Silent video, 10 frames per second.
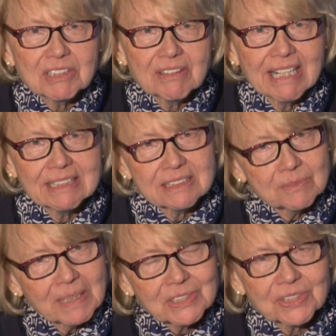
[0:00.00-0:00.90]
grant.
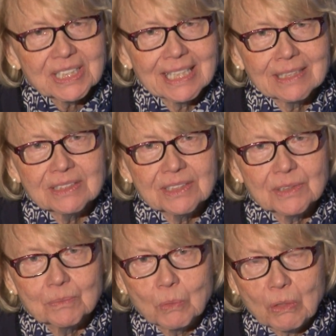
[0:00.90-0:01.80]
Special thanks to
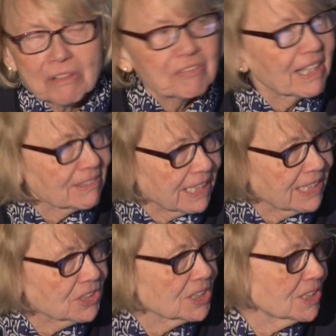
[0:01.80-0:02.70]
the Moore
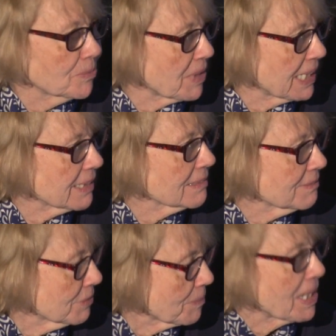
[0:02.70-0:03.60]
Foundation
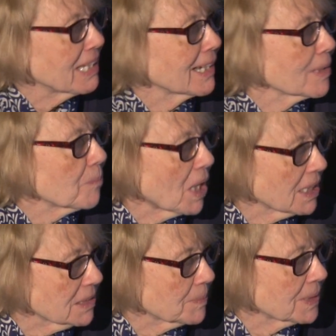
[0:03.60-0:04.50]
for making it
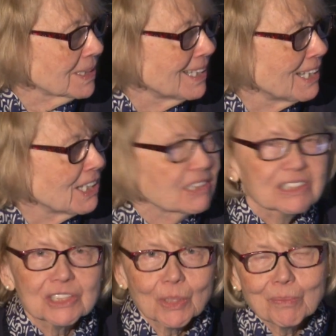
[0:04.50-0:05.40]
possible
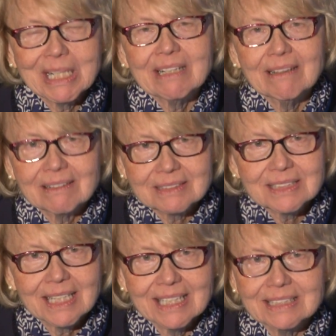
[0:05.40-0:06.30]
that so many young
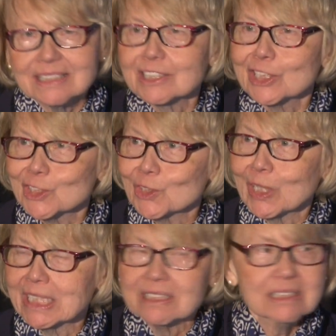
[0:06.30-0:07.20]
scientists can
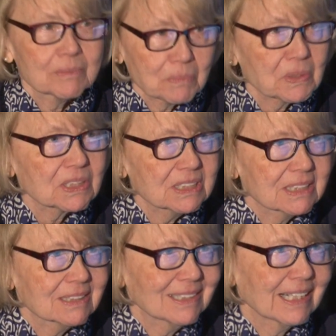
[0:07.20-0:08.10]
join us in
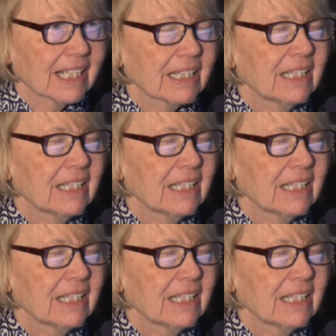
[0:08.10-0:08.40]
person today,